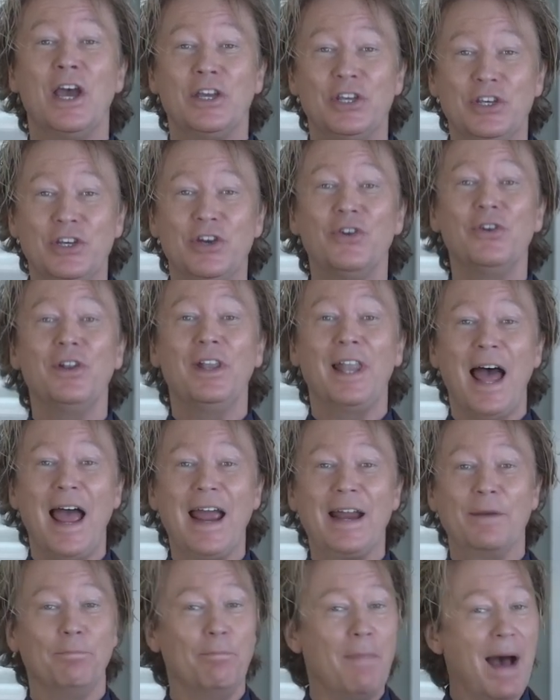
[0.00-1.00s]
Your
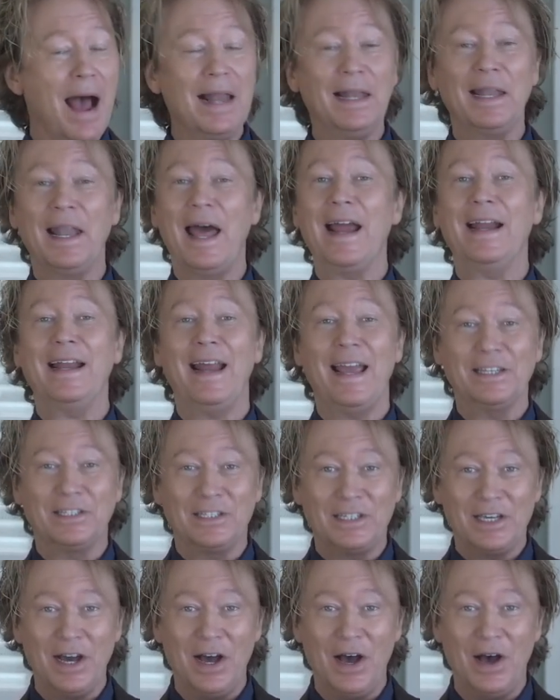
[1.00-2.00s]
light, my light has
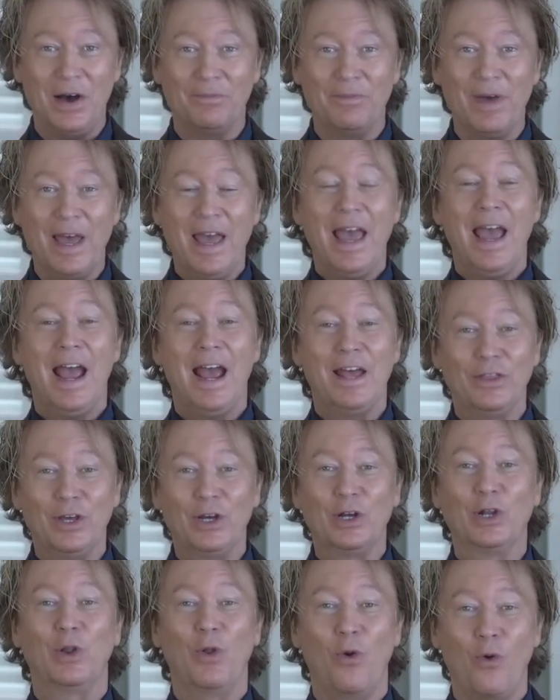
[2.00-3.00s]
come, and
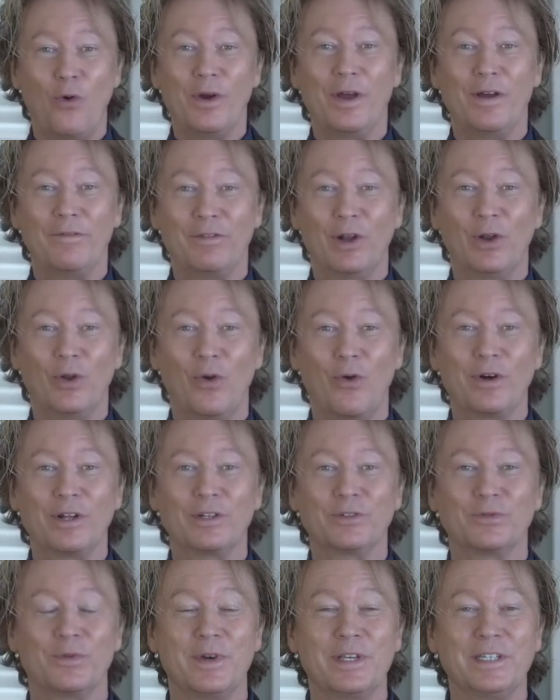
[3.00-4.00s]
the glory of the Lord
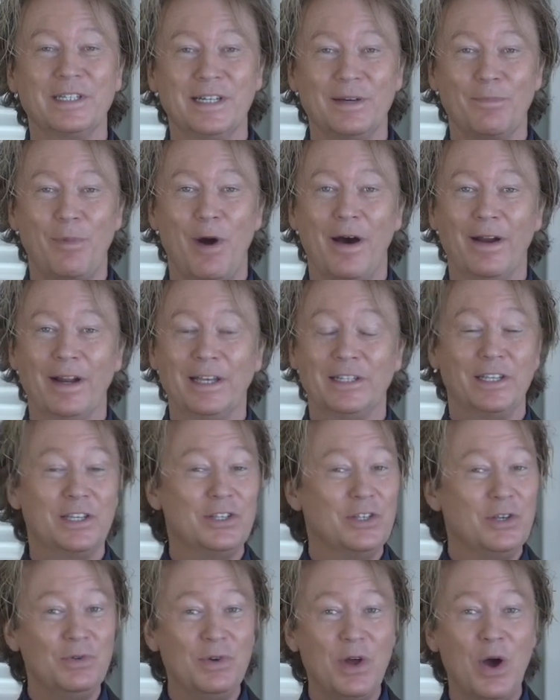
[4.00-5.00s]
is risen upon us.
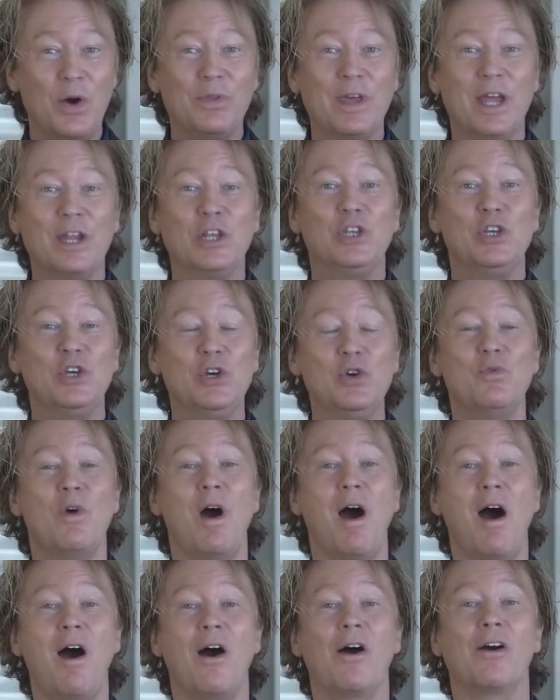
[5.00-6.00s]
Did you know that you
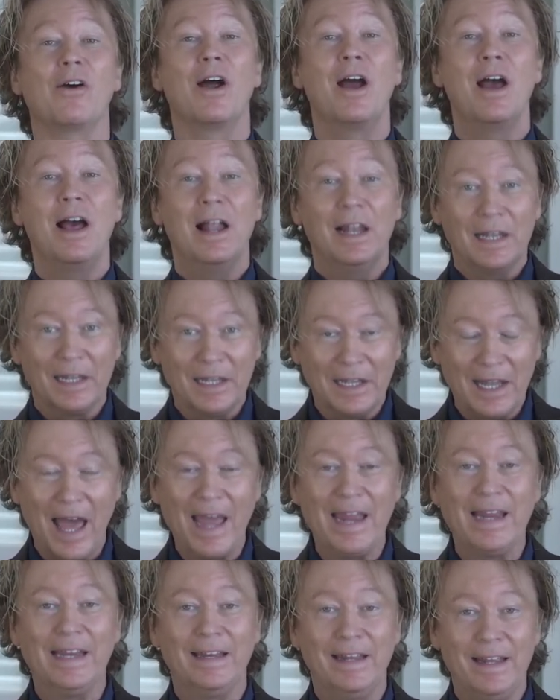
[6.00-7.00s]
are
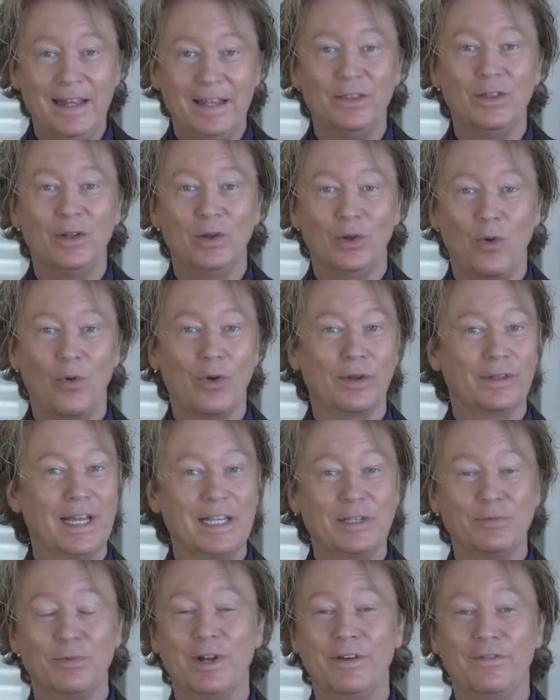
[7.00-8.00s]
light in the Lord?
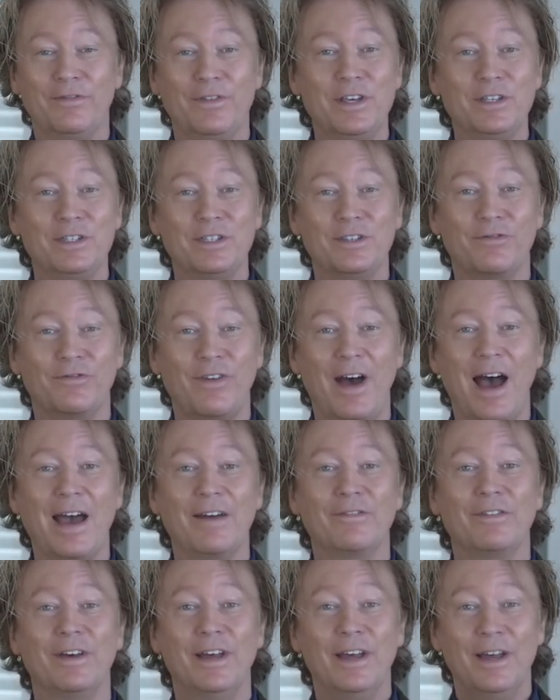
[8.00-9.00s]
That's what Ephesians
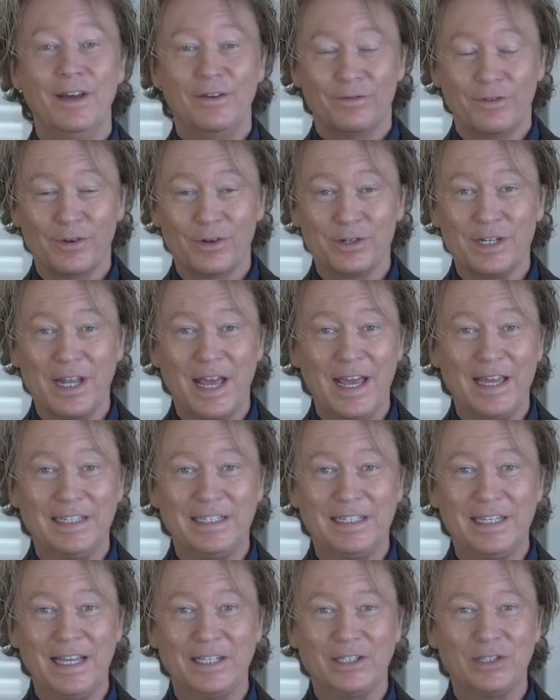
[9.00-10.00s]
5 verse 8
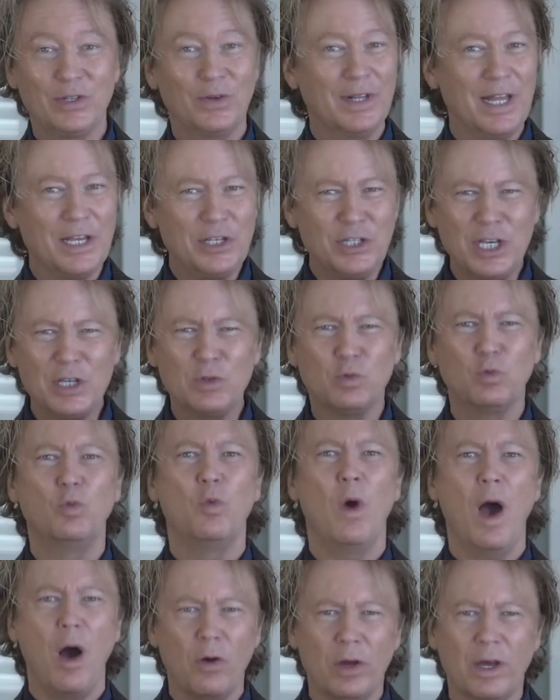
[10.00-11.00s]
says. So let's just
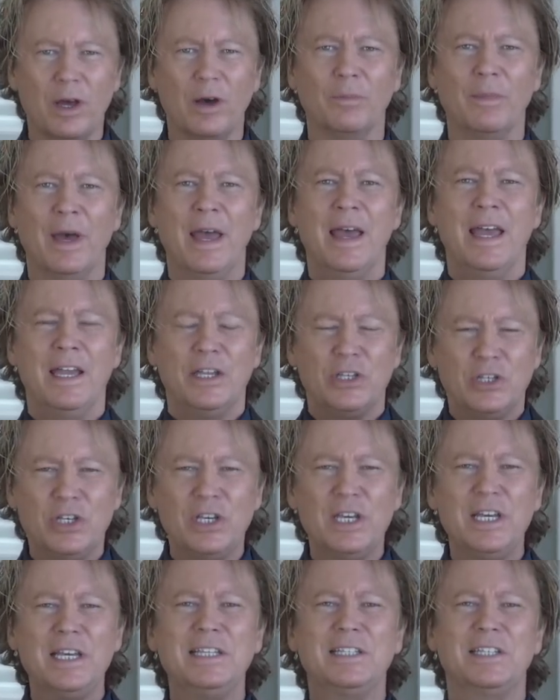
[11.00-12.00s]
welcome
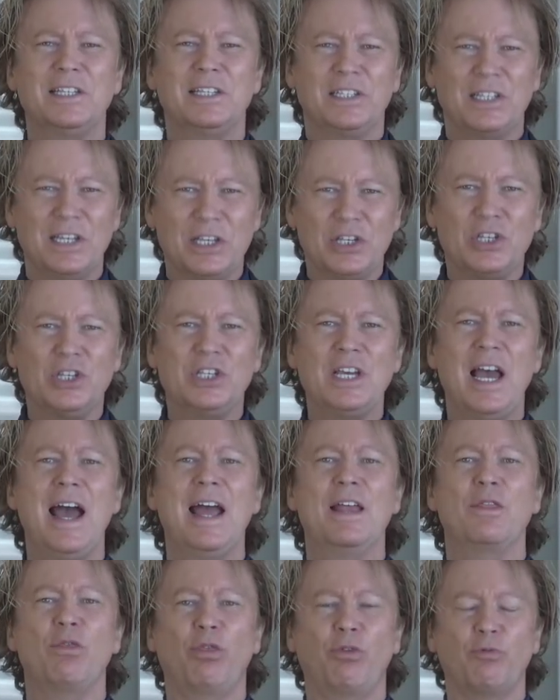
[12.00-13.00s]
Jesus to
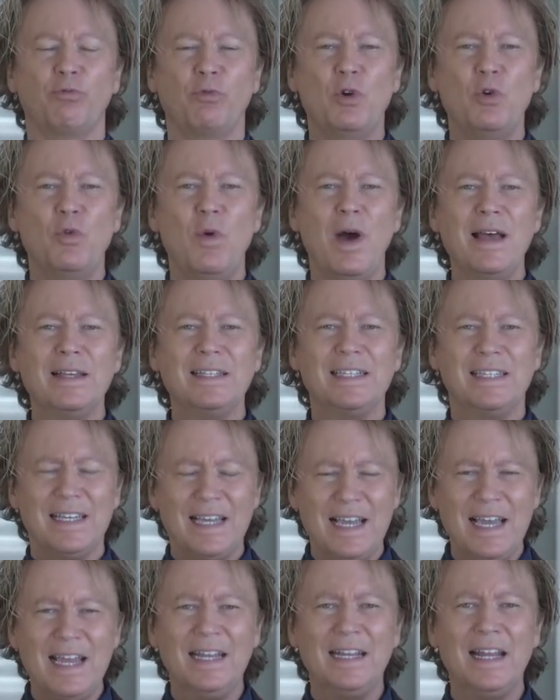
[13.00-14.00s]
shine through us,
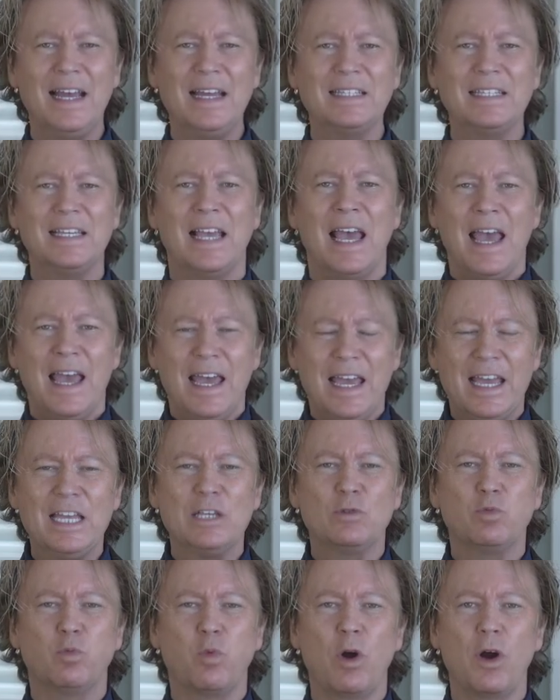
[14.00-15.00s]
in us,
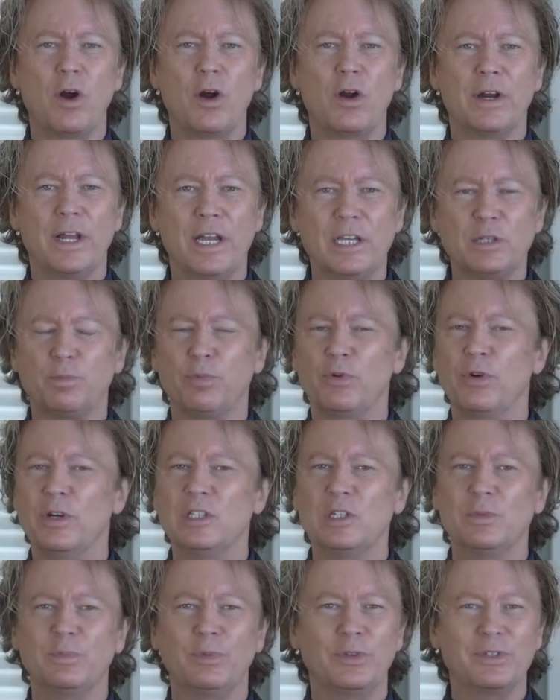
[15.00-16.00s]
His Word, His
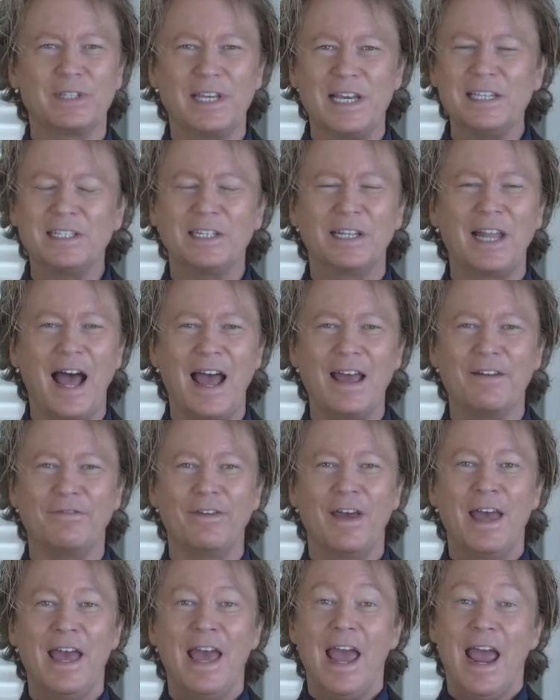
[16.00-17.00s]
principles, His
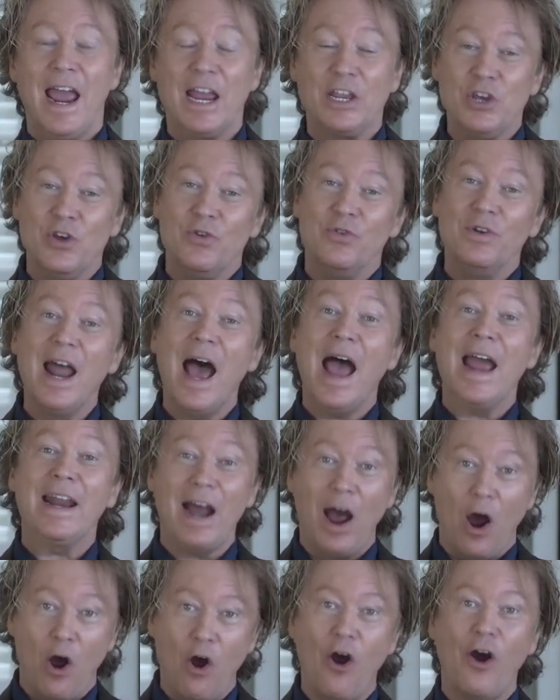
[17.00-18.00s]
life, and unite
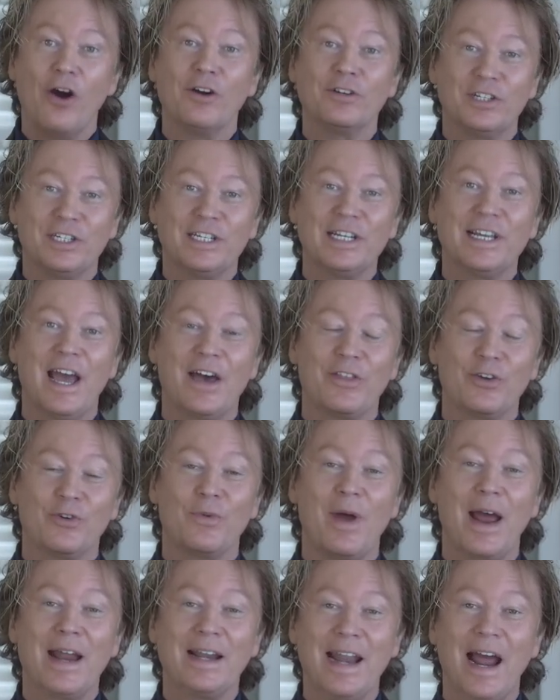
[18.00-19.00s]
our hearts together
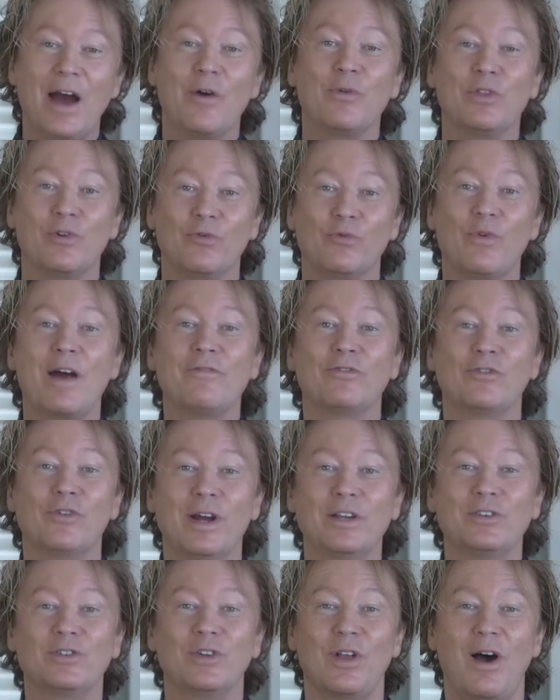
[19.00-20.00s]
right now in the
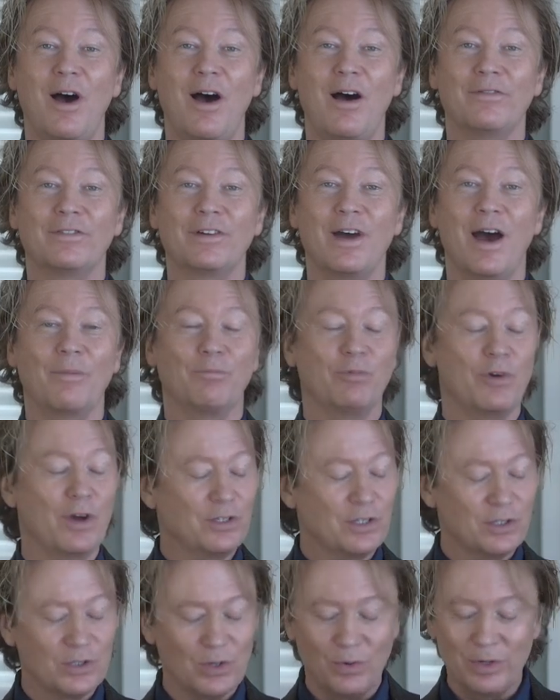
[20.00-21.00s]
reverential awe of God.
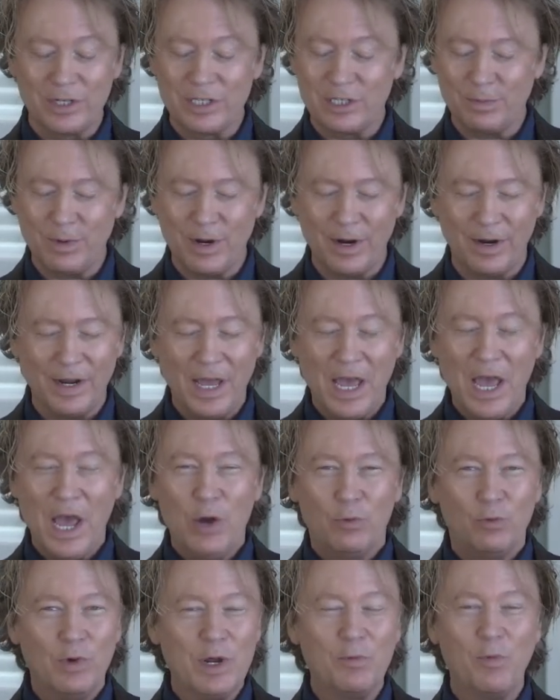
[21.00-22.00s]
Precious Holy Spirit,
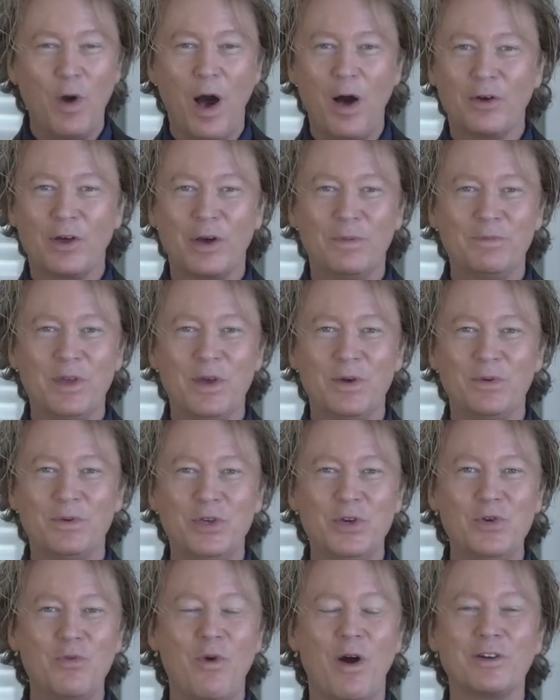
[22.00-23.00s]
we welcome you.
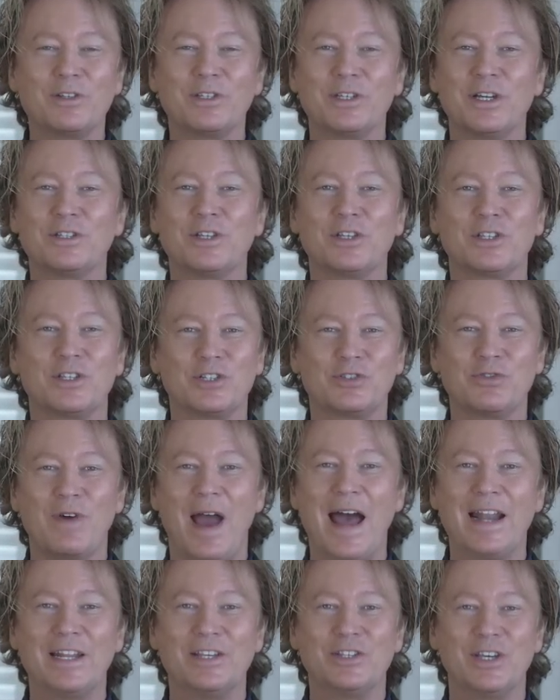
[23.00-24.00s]
You are such a
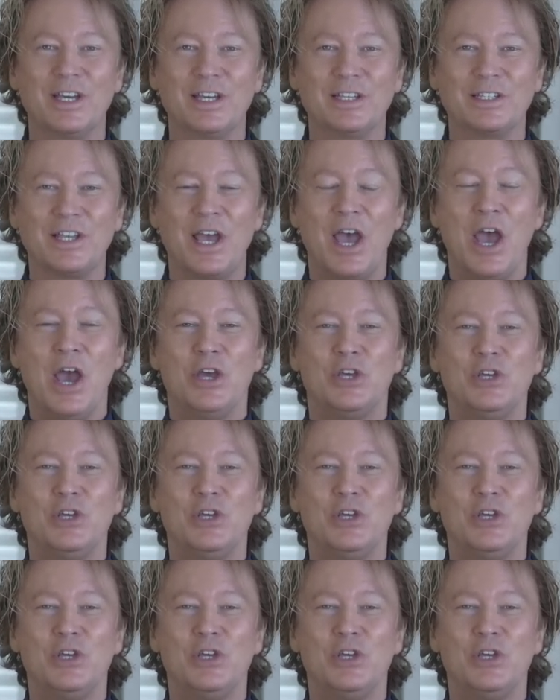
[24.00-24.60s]
strategist.